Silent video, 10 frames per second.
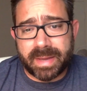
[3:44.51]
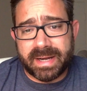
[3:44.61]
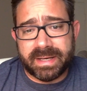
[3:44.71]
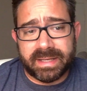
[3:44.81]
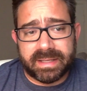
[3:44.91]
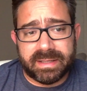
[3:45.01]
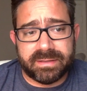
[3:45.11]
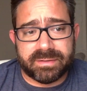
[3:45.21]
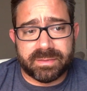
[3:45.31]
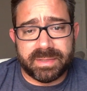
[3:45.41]
editing
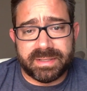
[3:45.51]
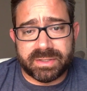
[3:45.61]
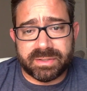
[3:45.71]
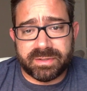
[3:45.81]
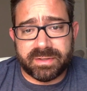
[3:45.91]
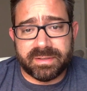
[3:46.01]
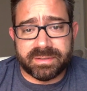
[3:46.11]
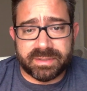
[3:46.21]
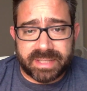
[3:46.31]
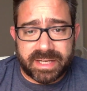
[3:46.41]
and some additions to the
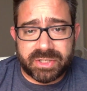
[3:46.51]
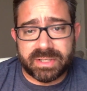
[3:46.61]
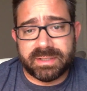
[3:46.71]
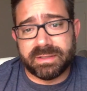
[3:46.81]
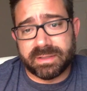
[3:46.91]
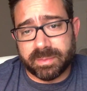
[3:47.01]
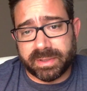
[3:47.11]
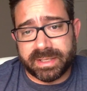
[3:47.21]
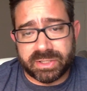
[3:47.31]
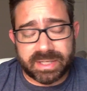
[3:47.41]
dissertation and
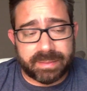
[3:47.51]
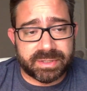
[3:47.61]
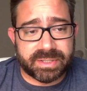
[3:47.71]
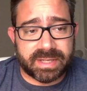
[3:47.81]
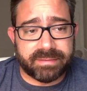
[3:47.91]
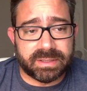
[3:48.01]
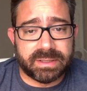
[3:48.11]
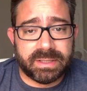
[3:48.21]
completing chapter seven.